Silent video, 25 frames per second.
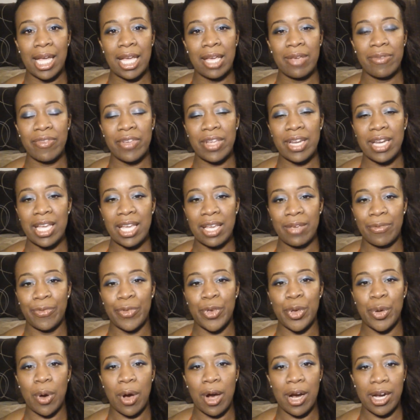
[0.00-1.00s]
even
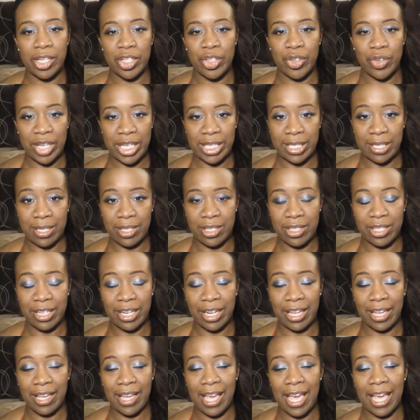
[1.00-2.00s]
if you are
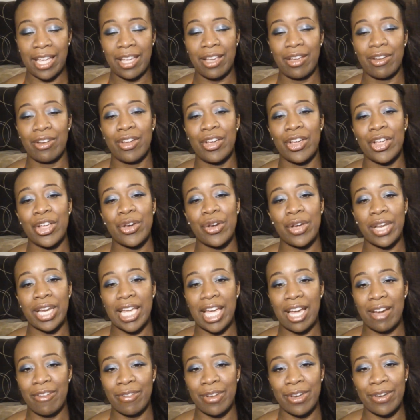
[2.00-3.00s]
transitioning and you're going
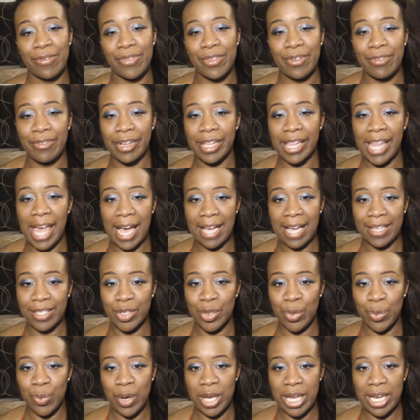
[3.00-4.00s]
to get rid of the
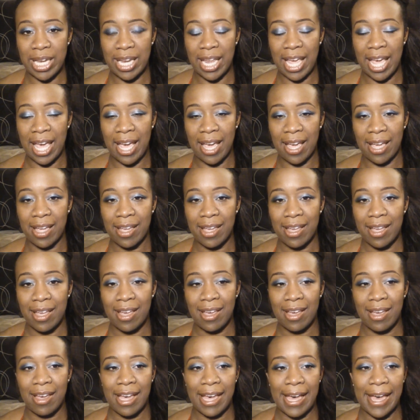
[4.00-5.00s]
relaxer one day,
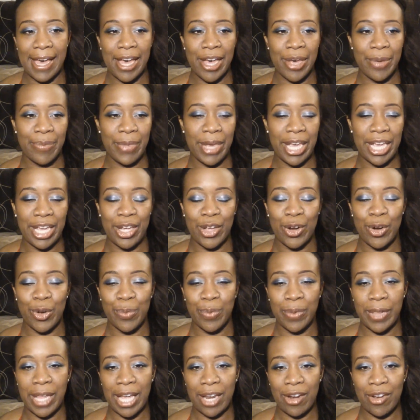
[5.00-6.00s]
and you
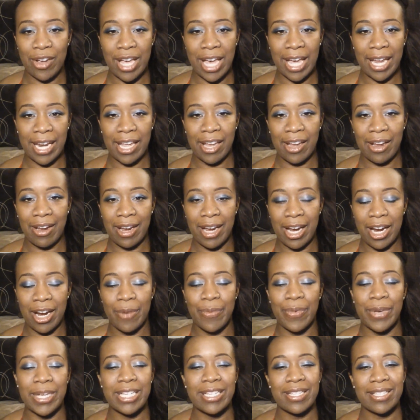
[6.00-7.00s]
don't plan on cutting your
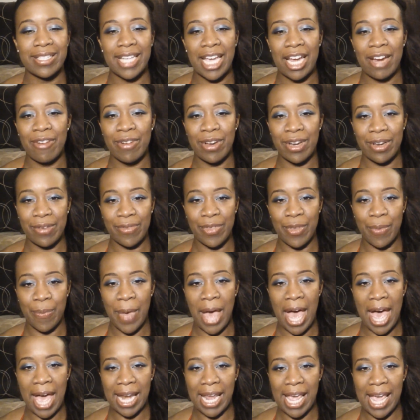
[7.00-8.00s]
hair, but just get rid of the
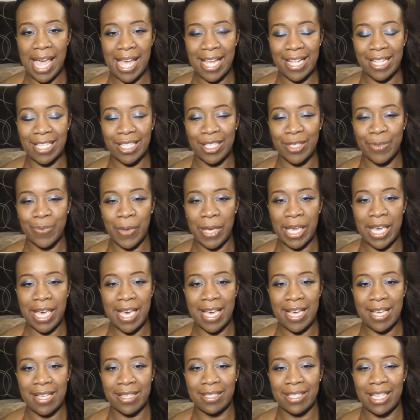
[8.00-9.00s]
bad ends,
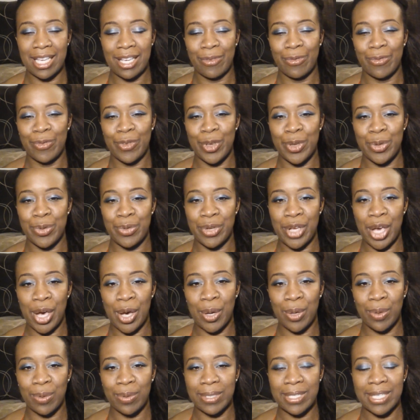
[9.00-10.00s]
because if you
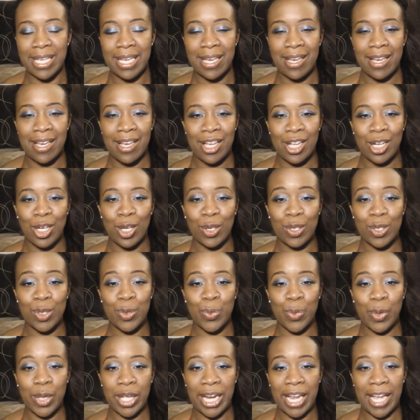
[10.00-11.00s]
don't, those
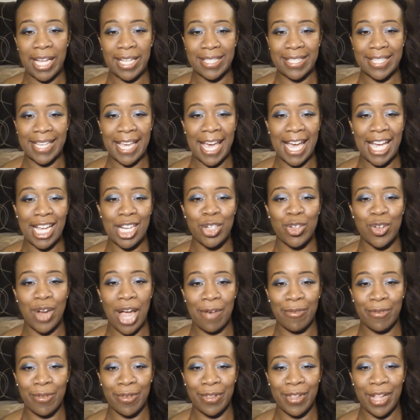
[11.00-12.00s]
split ends can
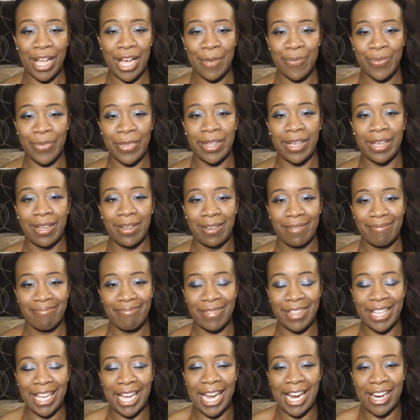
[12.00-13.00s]
travel up the
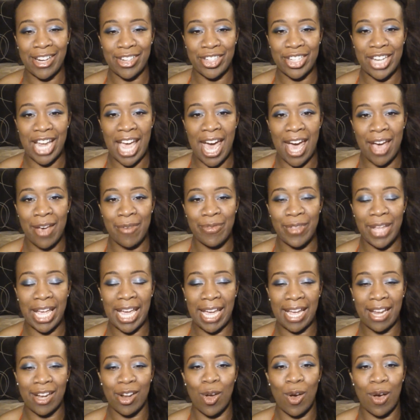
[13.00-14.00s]
hair shaft
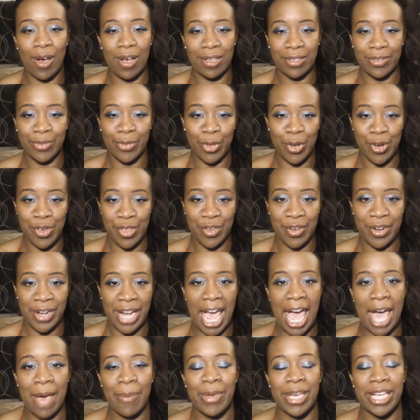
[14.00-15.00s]
and cause further
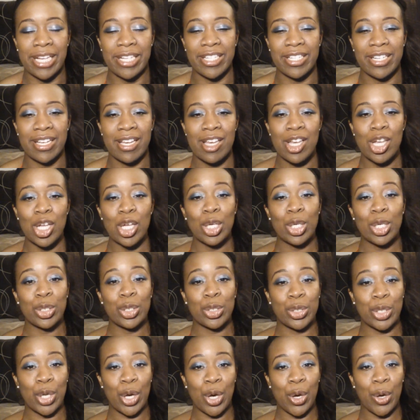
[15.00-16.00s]
damage.
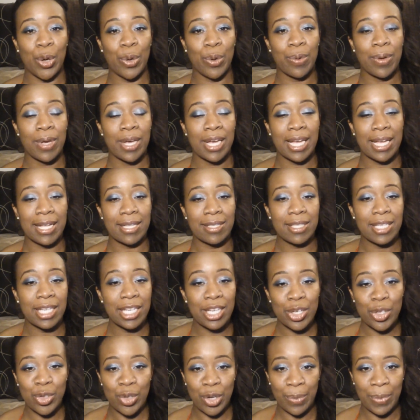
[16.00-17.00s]
So
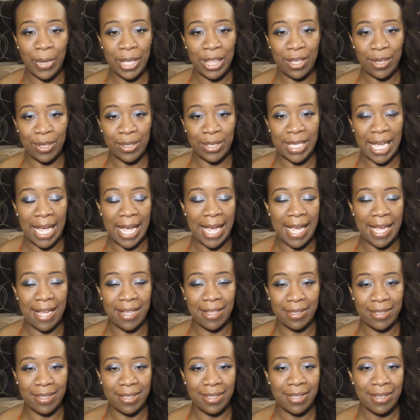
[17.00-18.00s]
continue trimming those
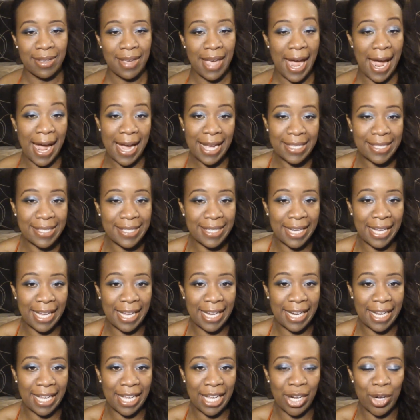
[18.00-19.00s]
ends as
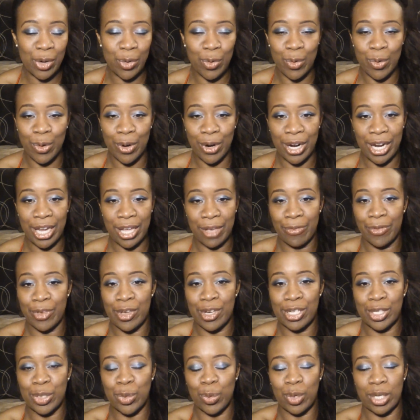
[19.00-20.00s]
needed, or if
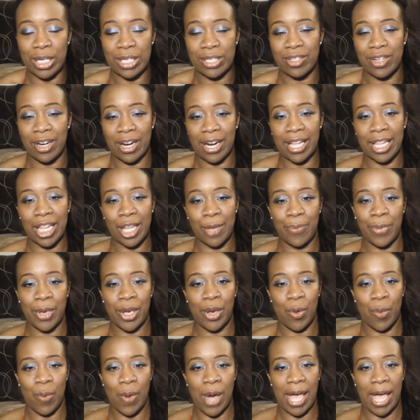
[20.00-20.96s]
you just want to start clipping